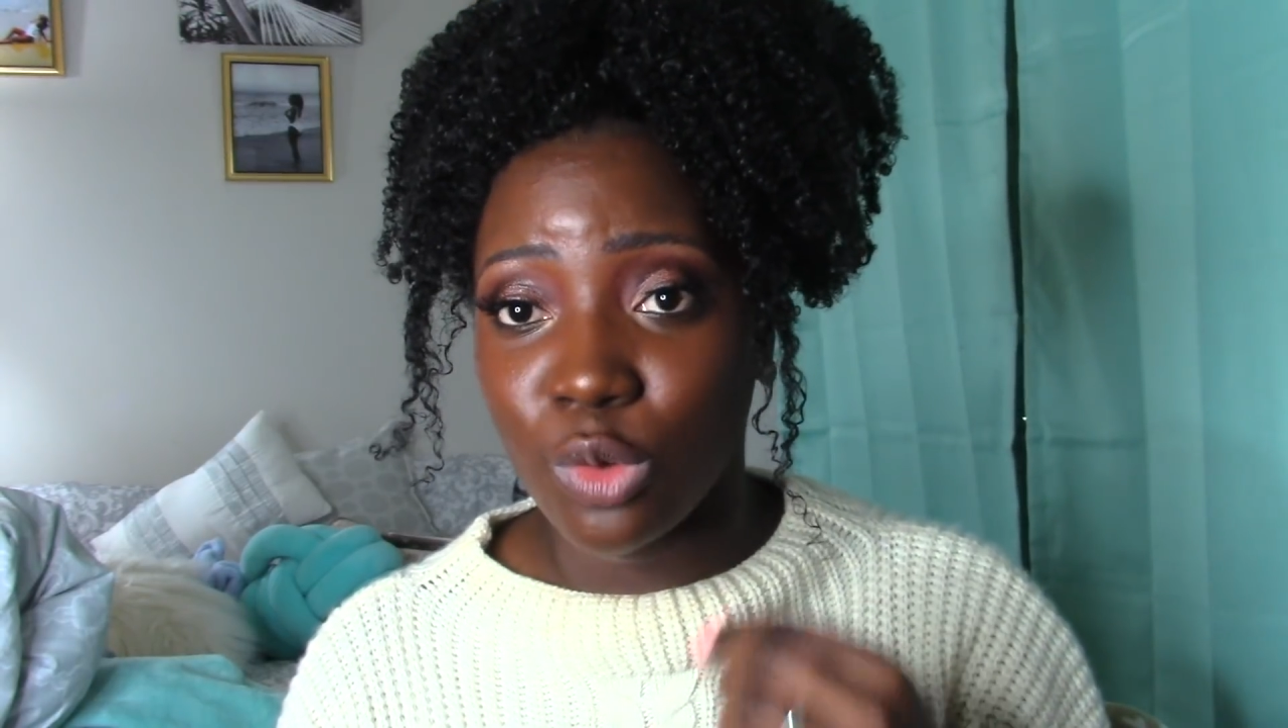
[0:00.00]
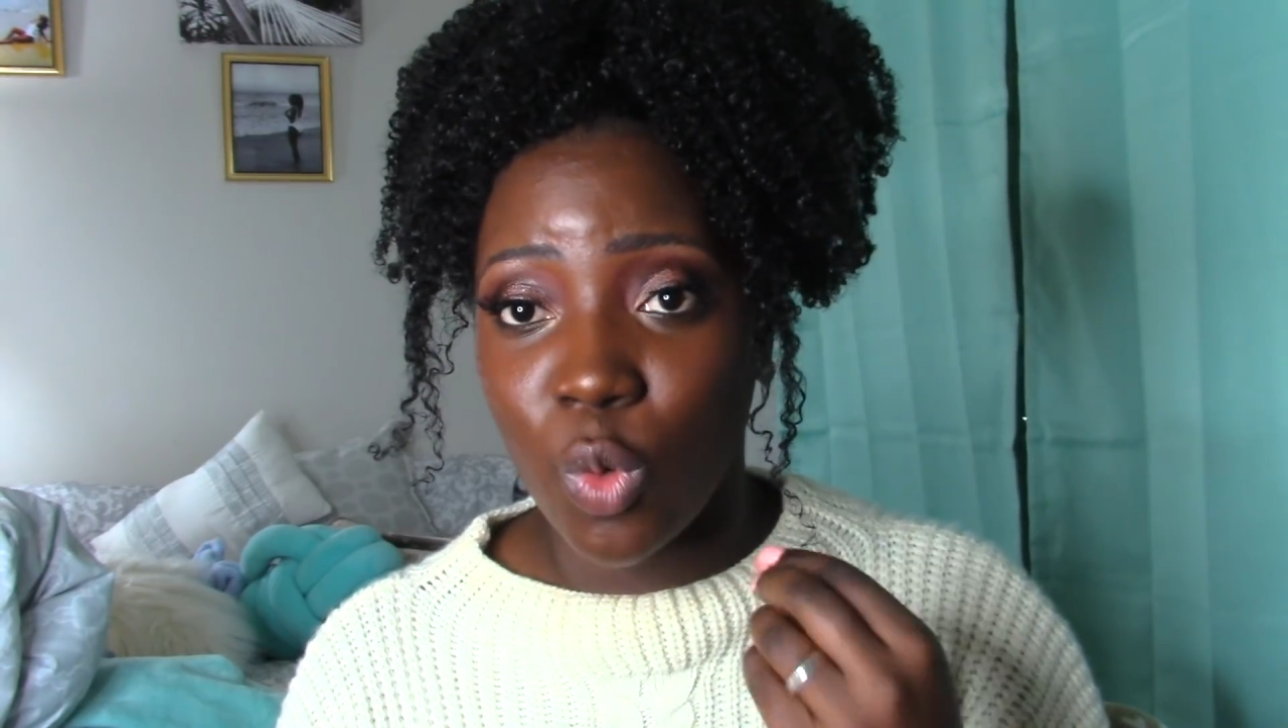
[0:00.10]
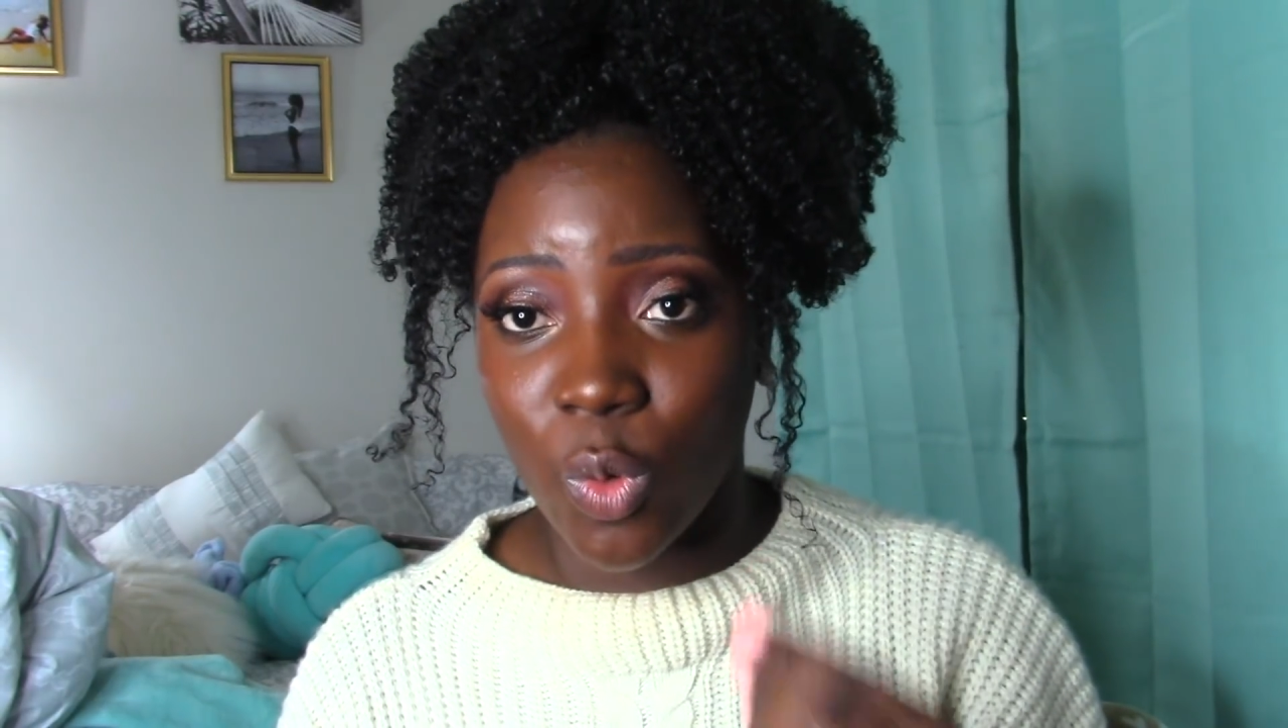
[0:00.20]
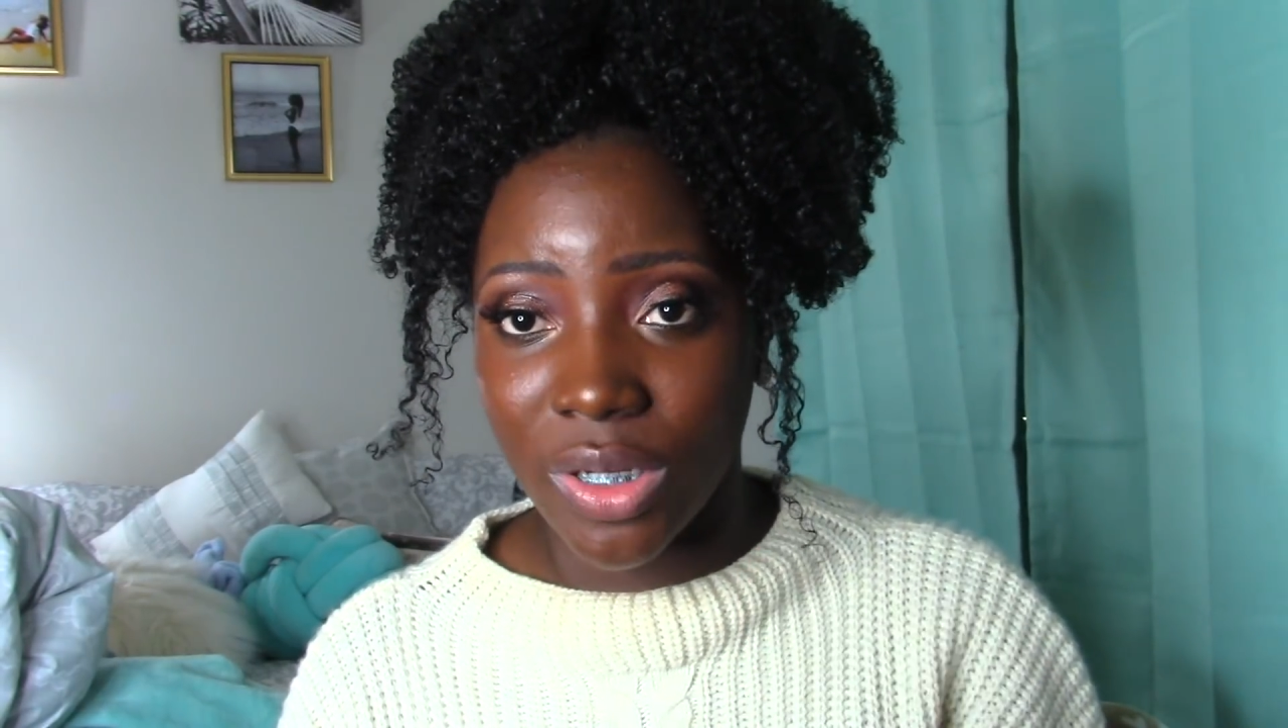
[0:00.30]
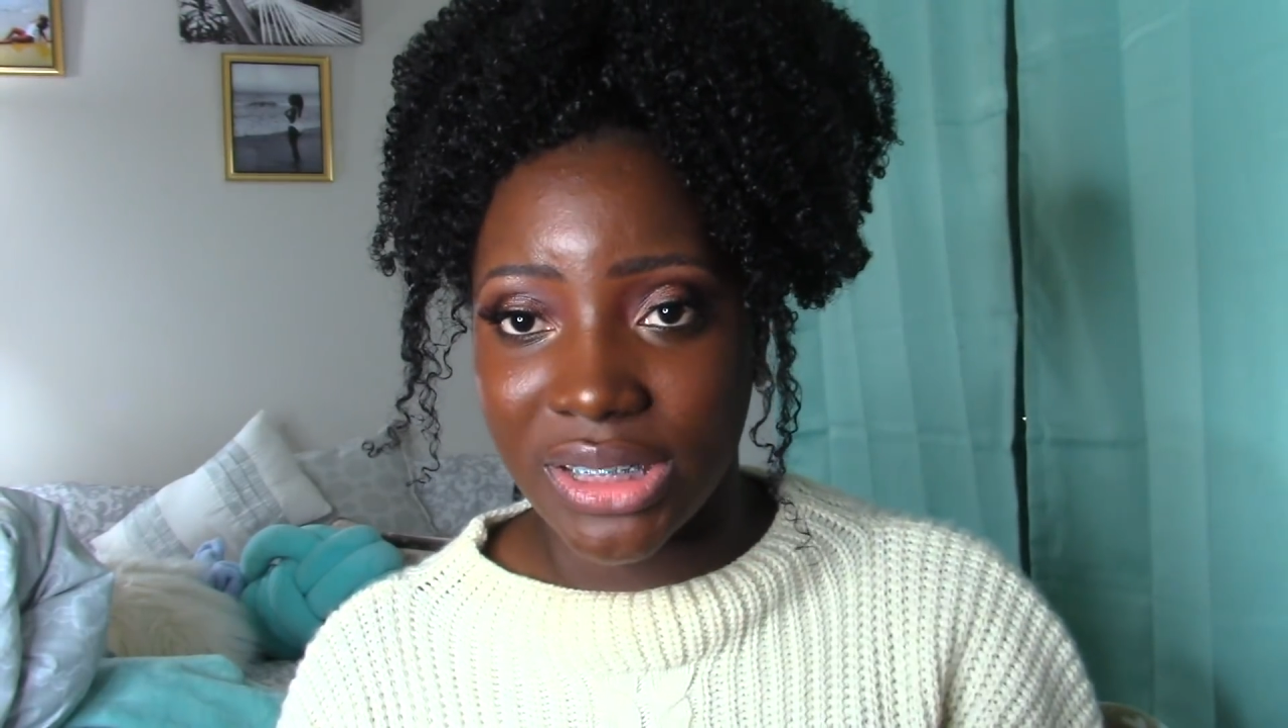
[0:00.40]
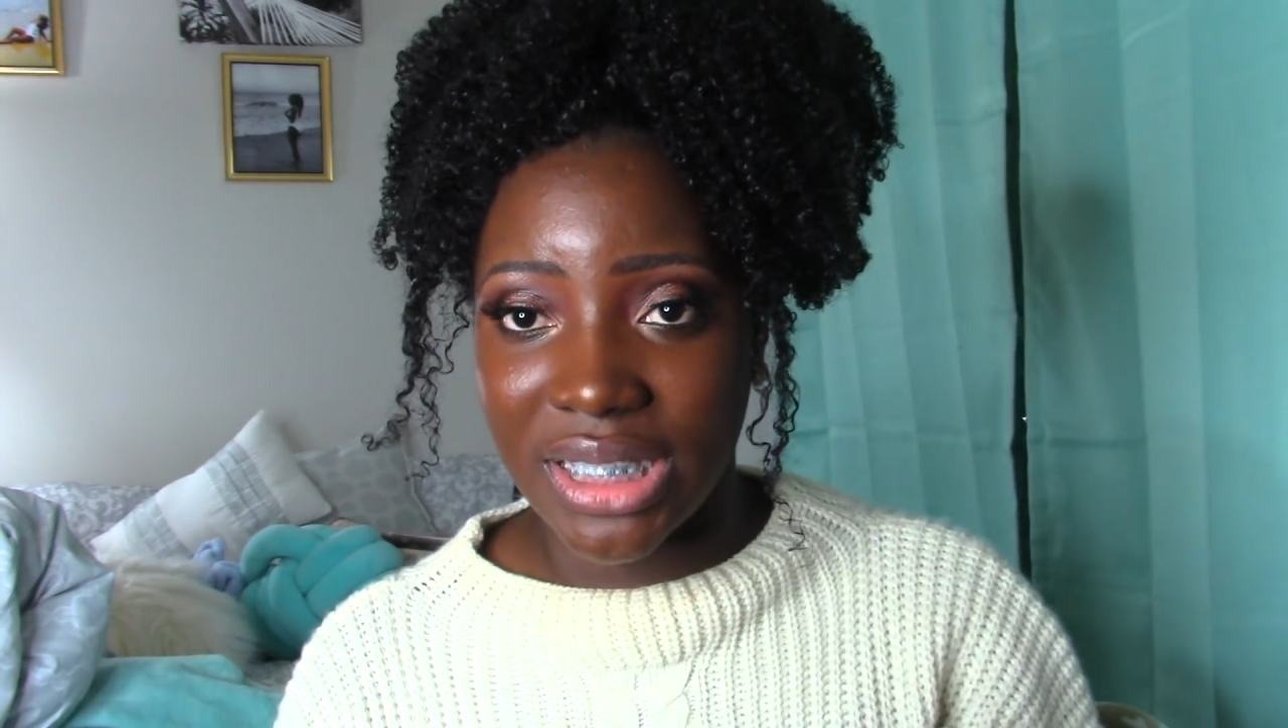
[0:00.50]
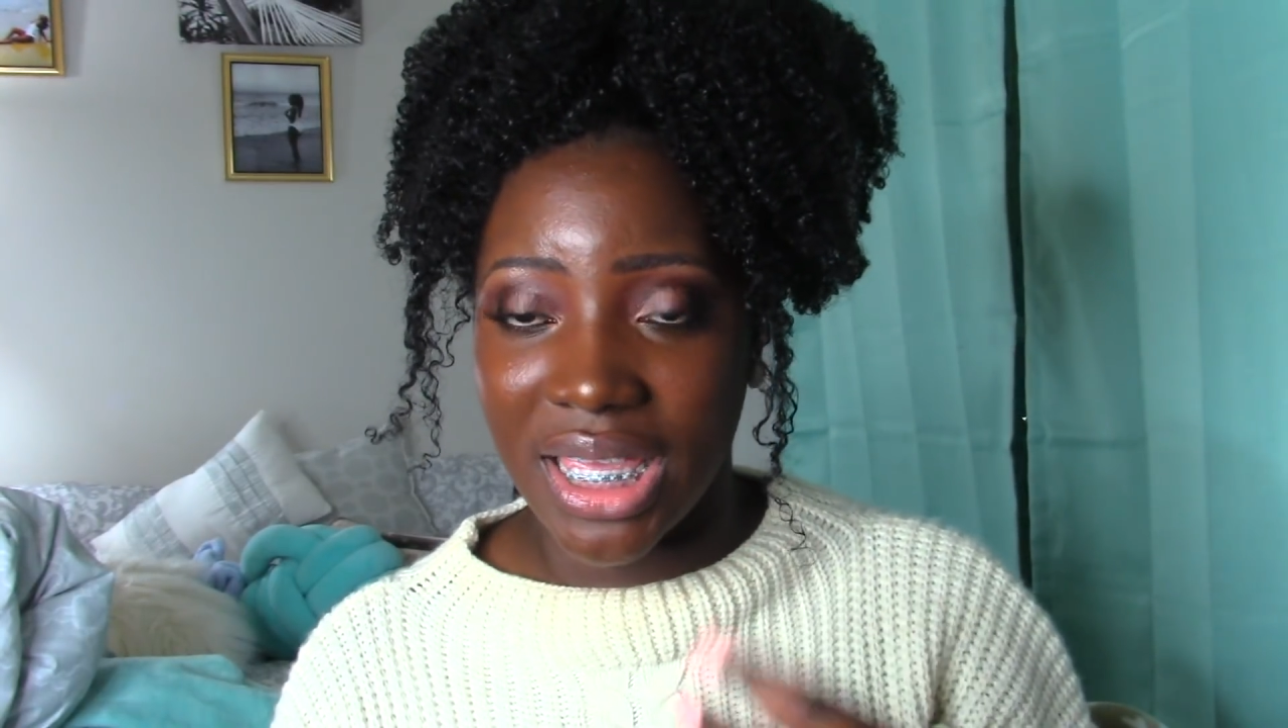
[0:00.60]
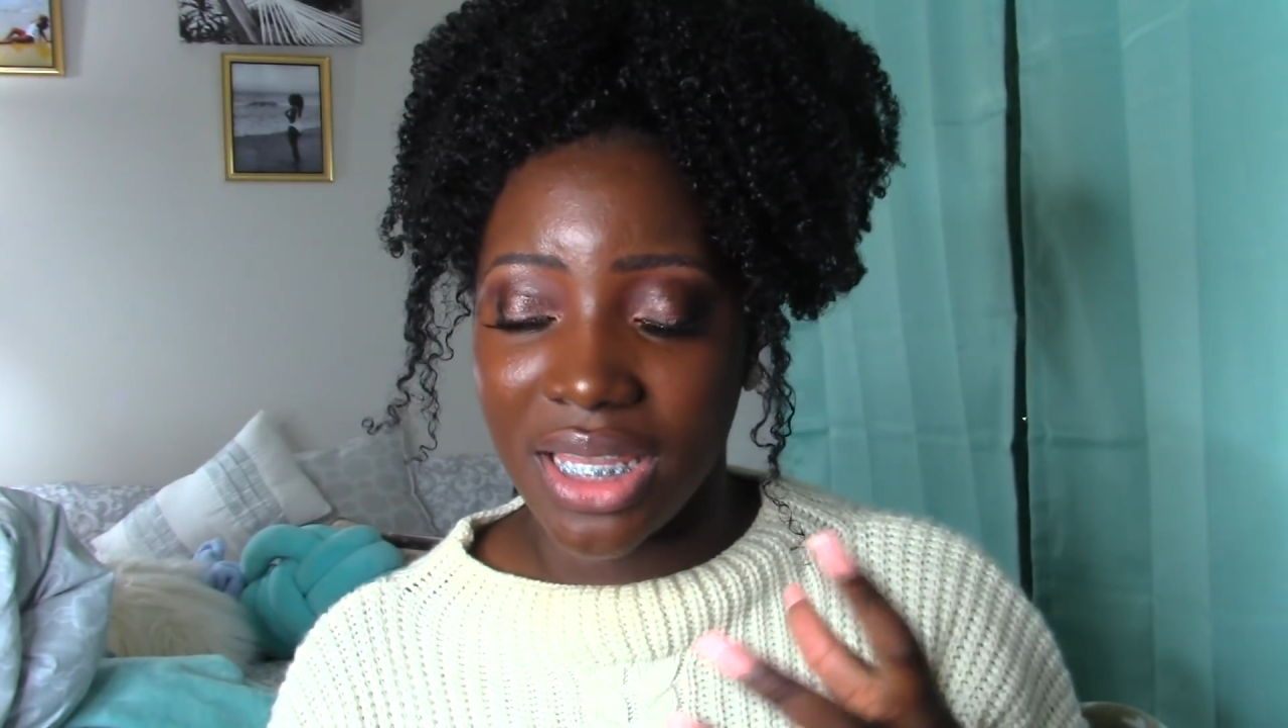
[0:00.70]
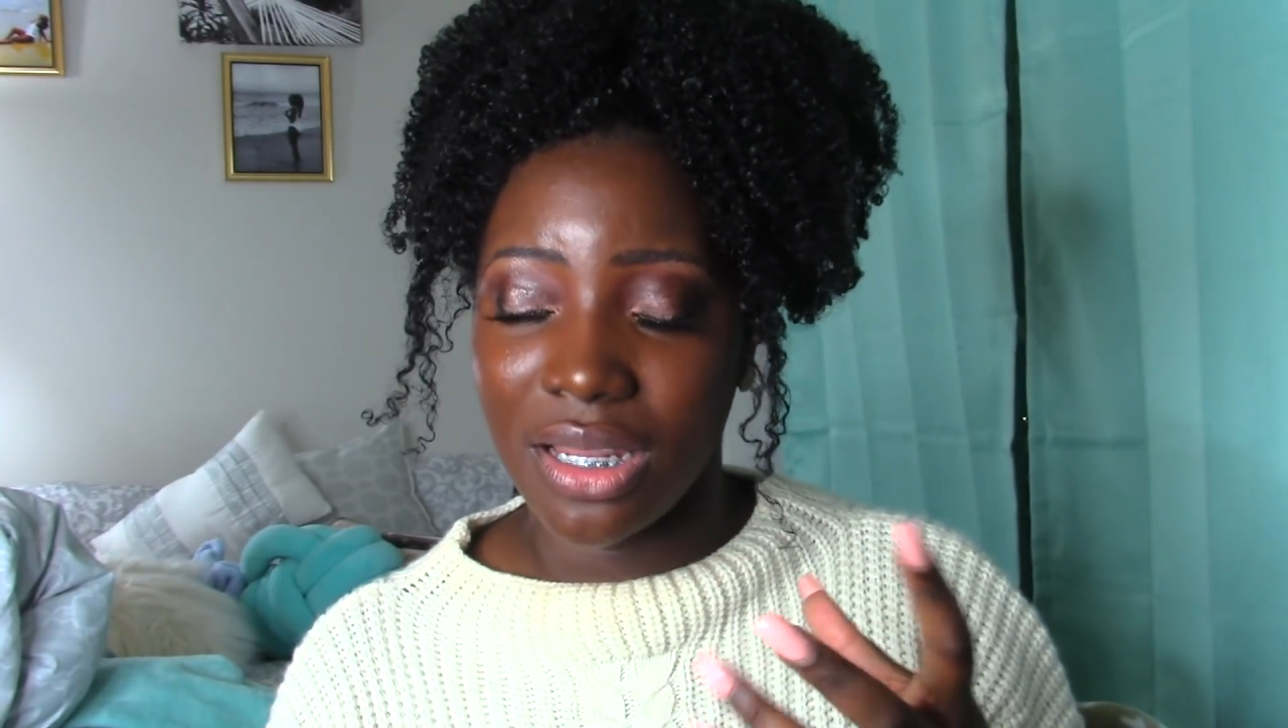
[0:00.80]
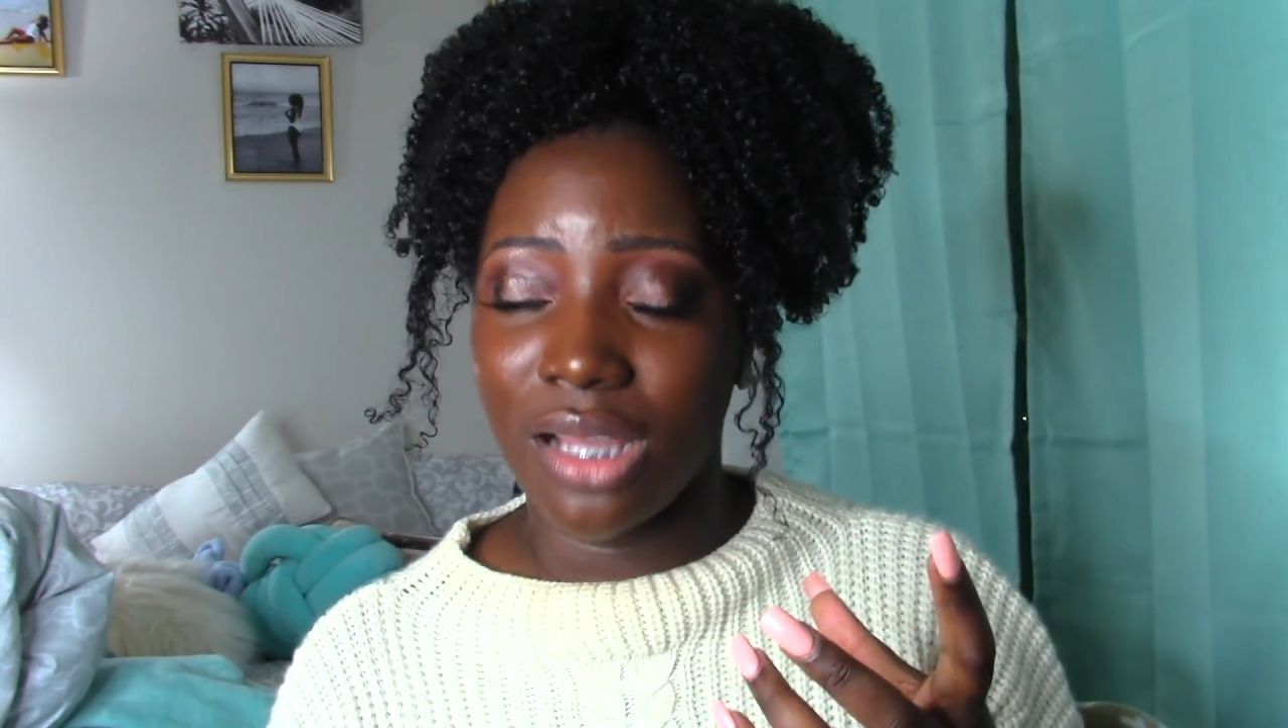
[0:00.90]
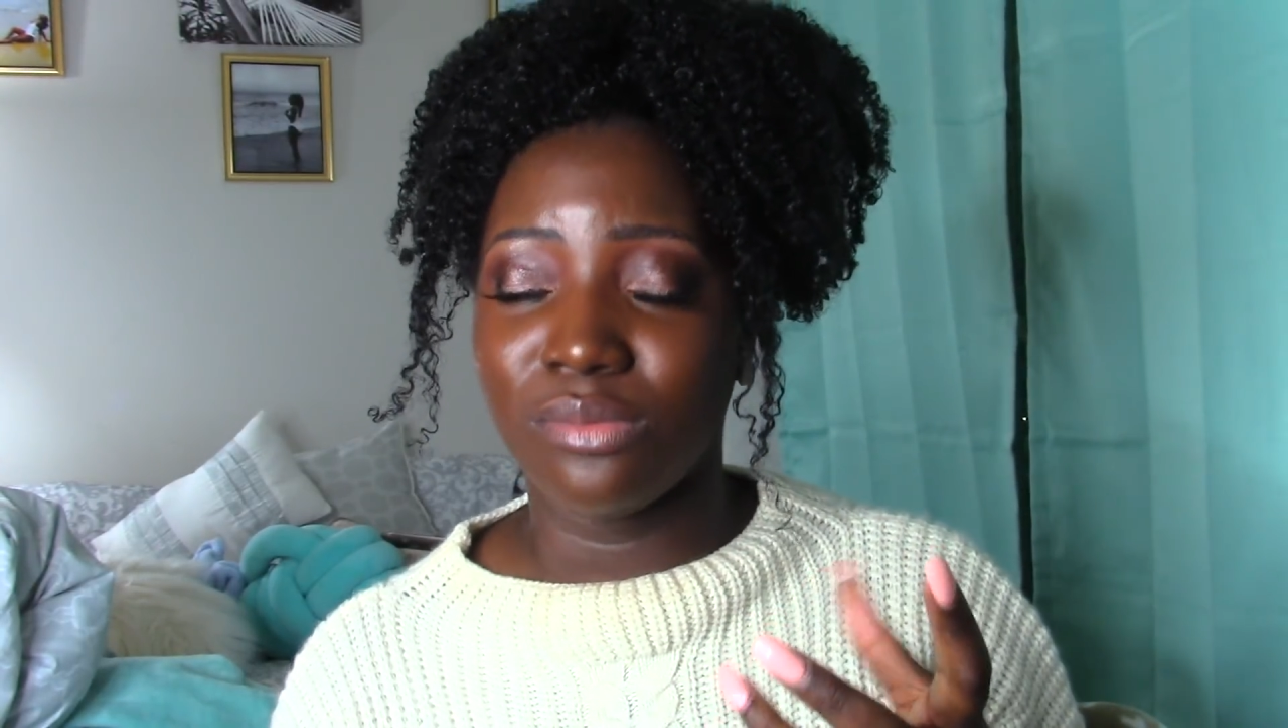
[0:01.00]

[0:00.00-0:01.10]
coarse and